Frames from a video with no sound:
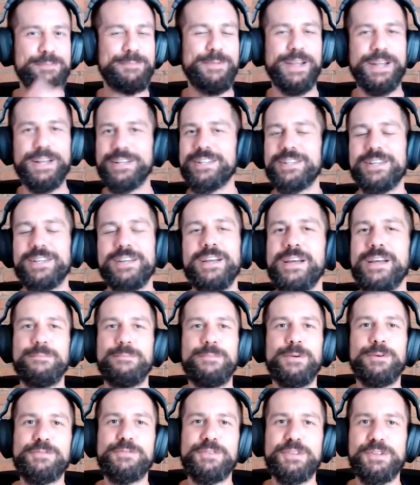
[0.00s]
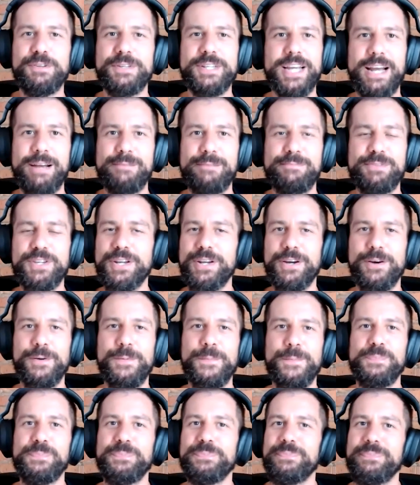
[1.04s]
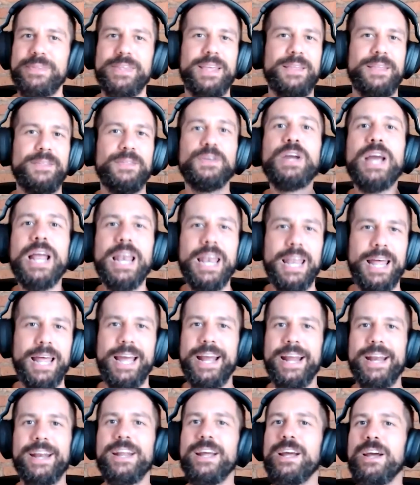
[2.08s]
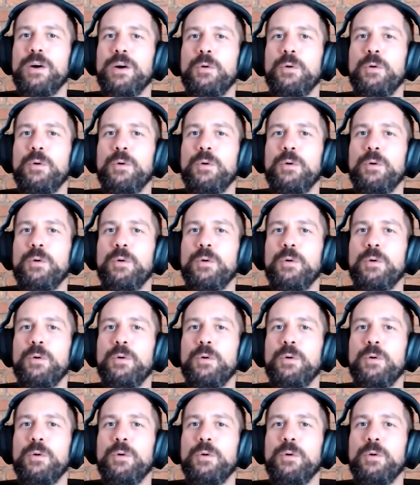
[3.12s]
because most of the times, the client